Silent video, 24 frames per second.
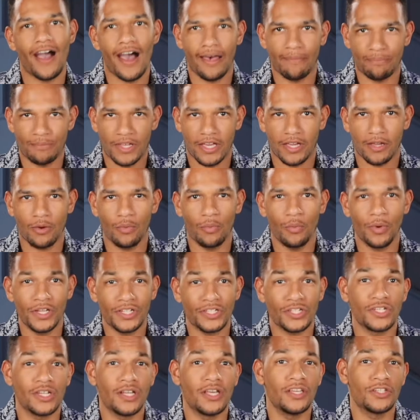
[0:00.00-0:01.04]
optic,
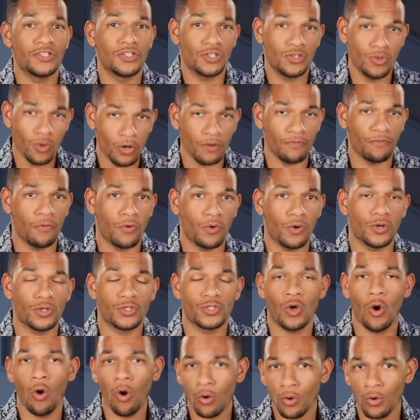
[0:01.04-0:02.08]
which is short for
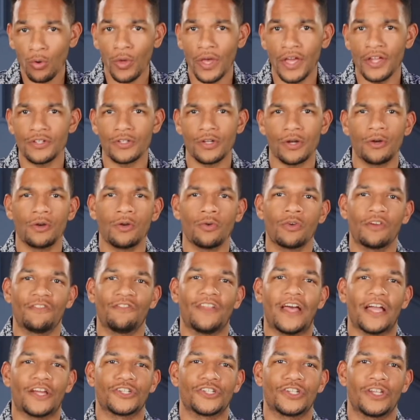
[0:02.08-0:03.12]
total internal
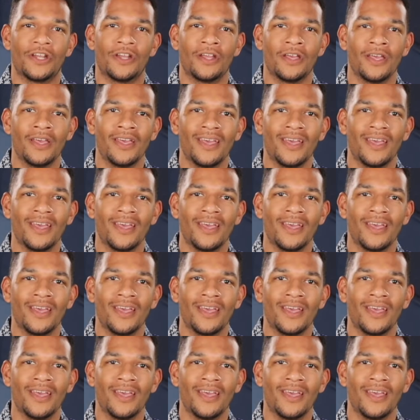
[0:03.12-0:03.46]
reflection.